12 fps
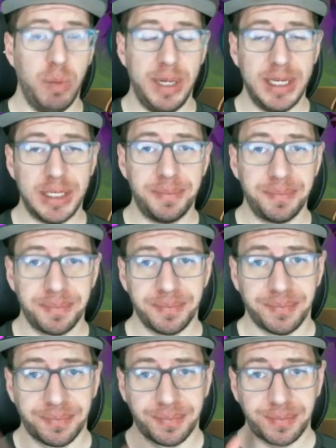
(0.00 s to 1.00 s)
Wheel,
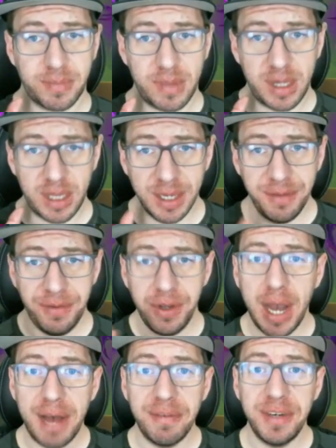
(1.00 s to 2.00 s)
if
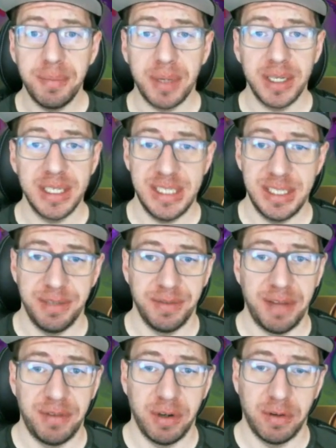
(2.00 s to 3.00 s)
you have an abundance of
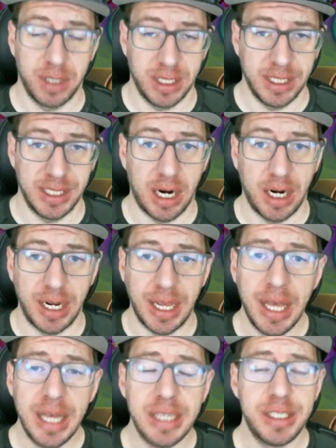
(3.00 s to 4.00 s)
leftover
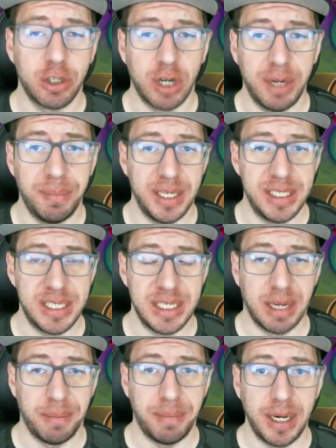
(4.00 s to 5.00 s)
Linari, it's a great place to
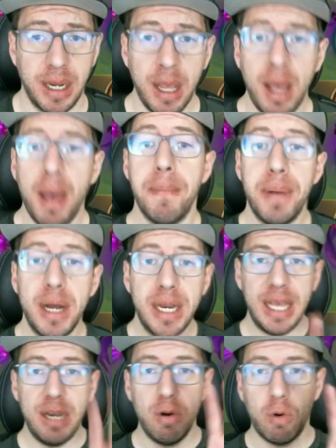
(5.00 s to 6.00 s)
dump it.
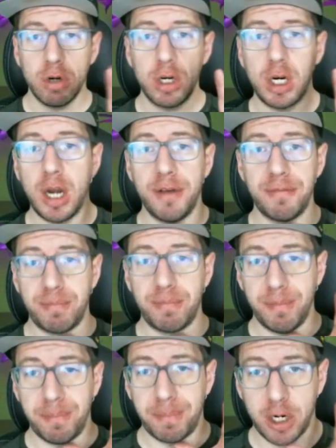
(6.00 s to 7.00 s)
But in order of
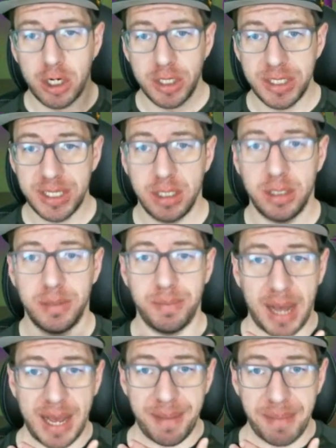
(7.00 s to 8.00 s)
personal,
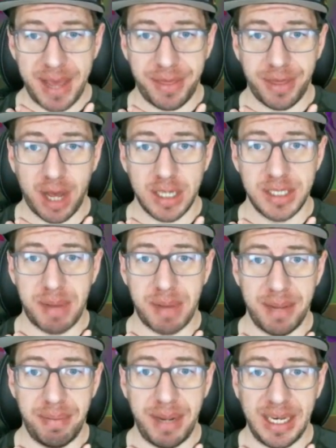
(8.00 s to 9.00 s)
my thoughts,
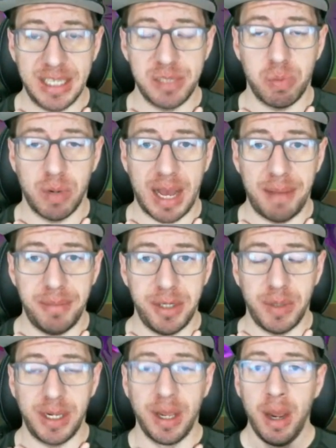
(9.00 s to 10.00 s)
my opinions, what I'm
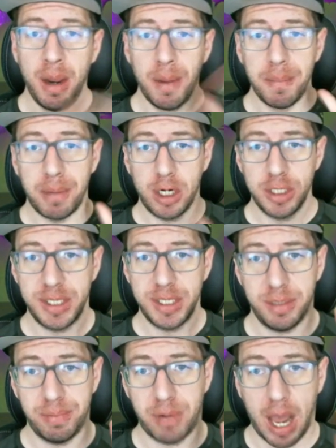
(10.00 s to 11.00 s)
doing,
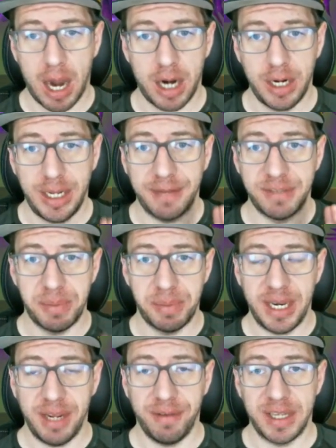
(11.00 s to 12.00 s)
personal priority of
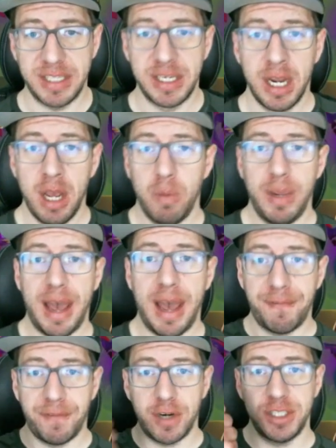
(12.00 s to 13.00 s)
spending events, we
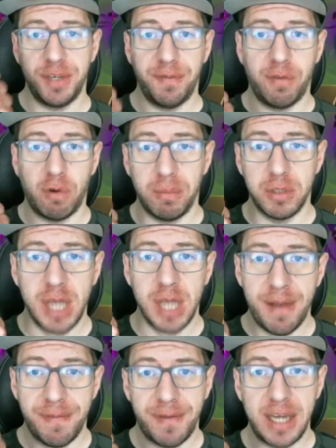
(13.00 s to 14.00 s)
have first and foremost
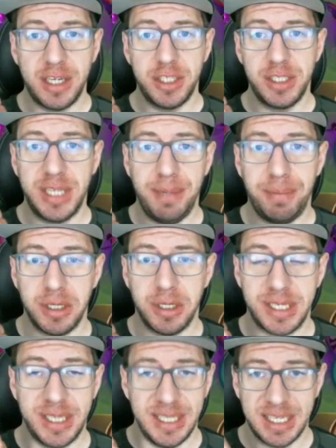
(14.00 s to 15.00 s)
Finders
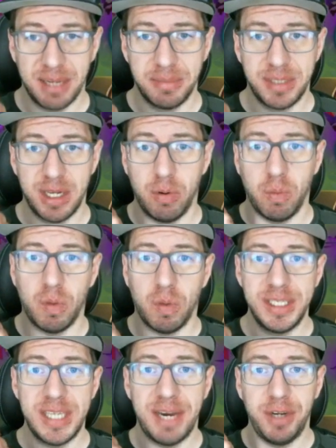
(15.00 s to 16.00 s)
Keepers. This comes out
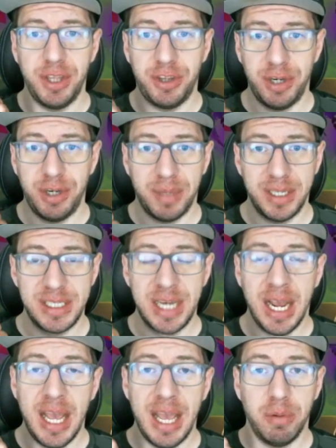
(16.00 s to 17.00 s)
once every 3 months.
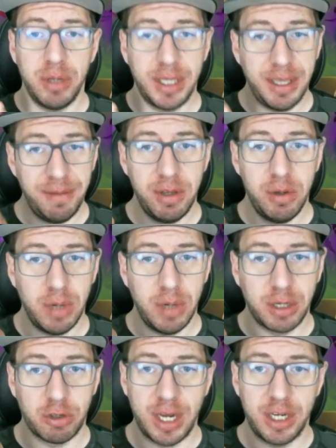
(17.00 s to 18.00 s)
It will give you
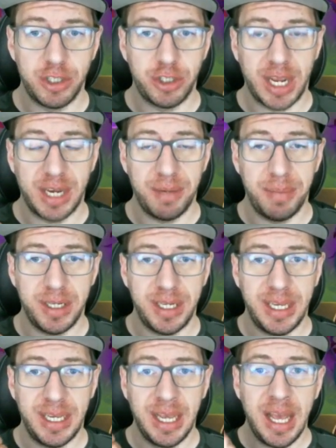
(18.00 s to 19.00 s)
a greater dragon
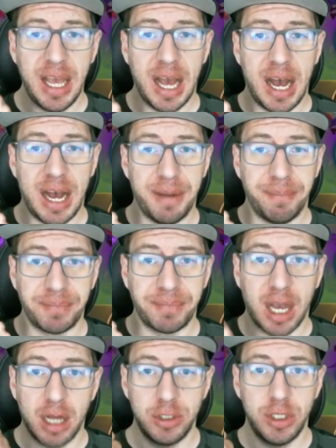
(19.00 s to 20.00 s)
ability,
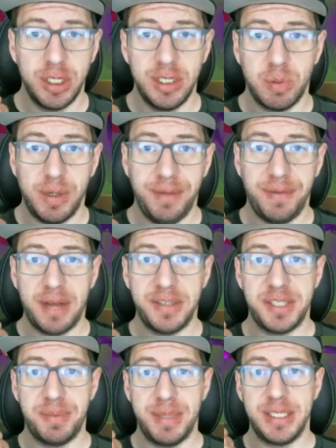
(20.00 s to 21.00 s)

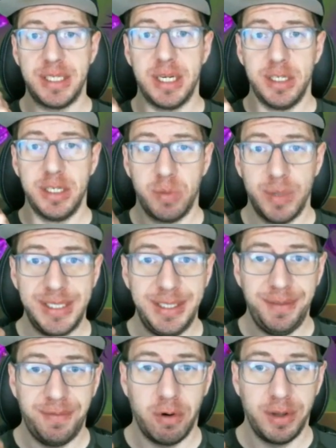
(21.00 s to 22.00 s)
125 spins,
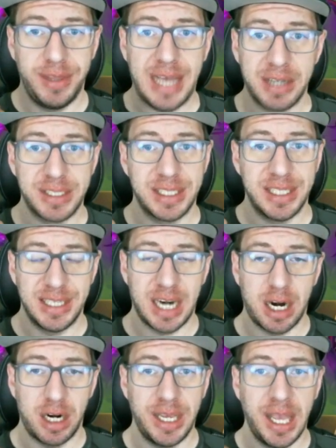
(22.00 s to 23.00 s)
24,000
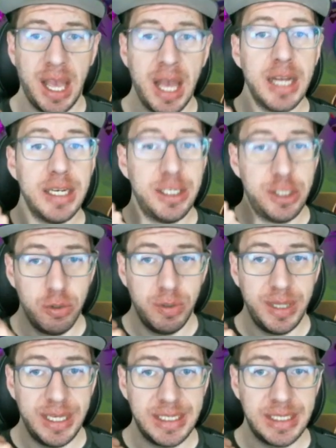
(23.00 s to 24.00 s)
Linari.
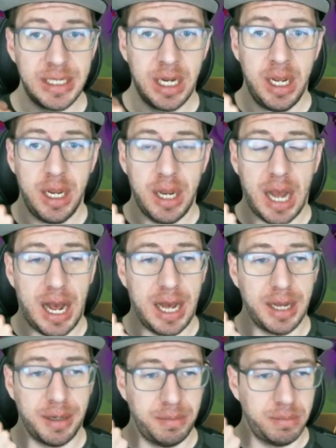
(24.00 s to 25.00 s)
Do this.
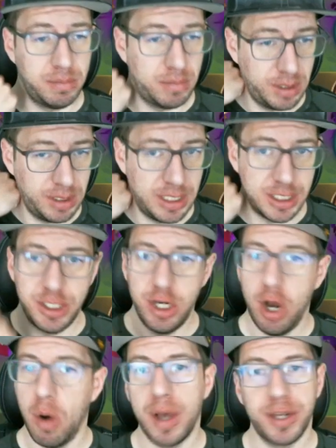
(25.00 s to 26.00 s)
There's
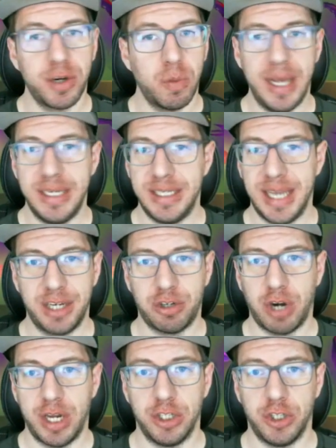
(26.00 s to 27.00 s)
no other way to get
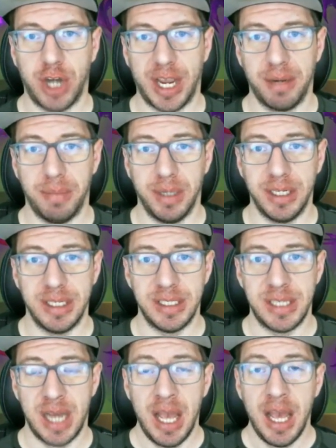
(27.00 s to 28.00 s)
greater dragon
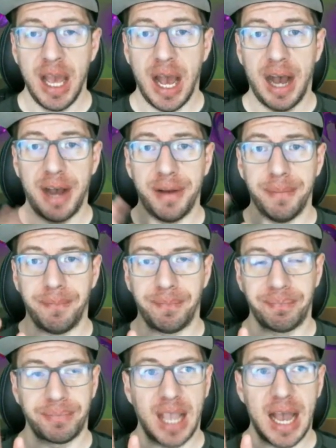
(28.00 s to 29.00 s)
abilities.
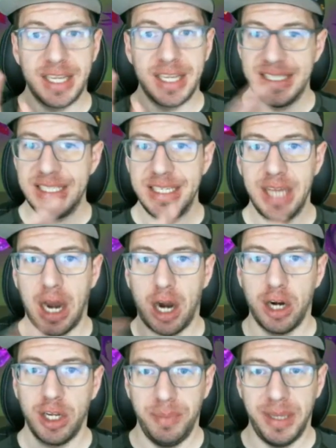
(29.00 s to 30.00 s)
I can see the
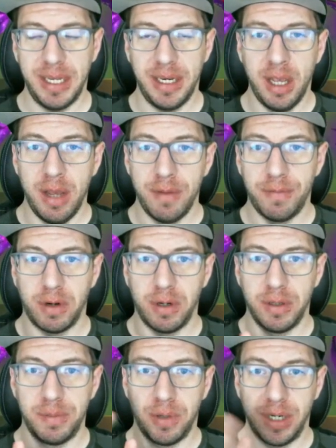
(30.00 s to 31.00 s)
argument
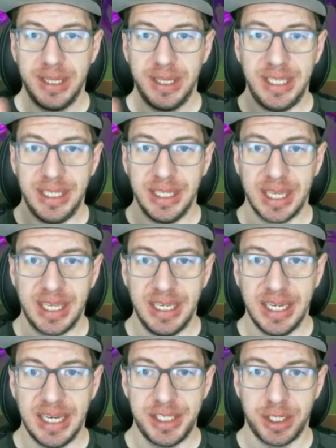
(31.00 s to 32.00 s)
for putting the lucky
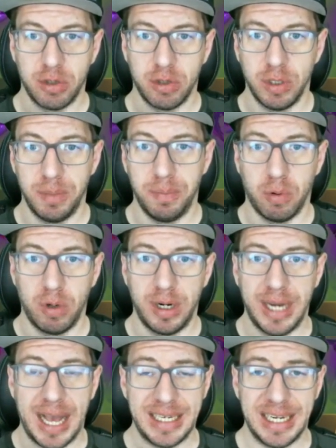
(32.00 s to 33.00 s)
dice or golden
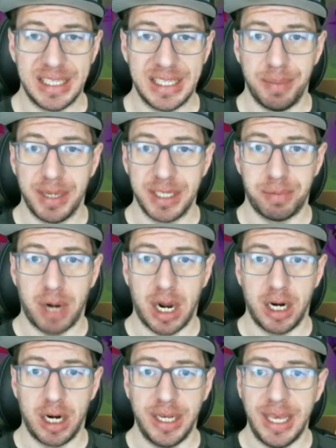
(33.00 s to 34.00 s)
board as the biggest
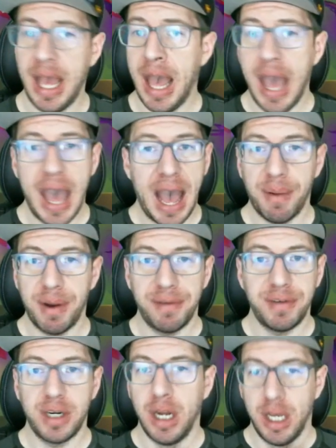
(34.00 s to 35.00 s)
priority.
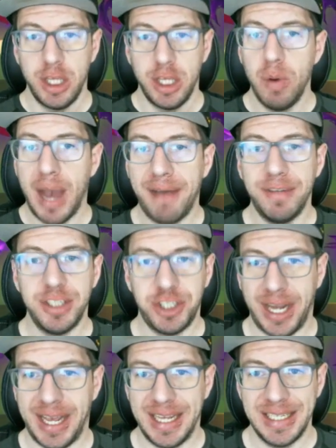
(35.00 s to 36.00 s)
However, you have a
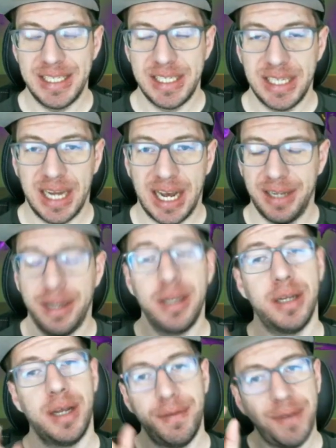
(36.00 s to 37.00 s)
chance,
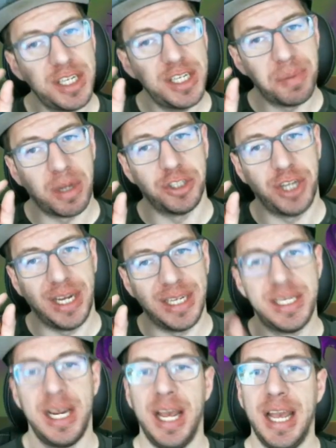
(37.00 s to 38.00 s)
a very small
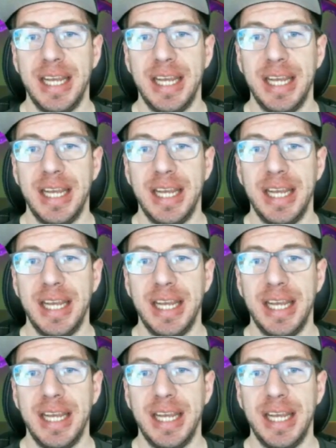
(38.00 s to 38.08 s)
chance,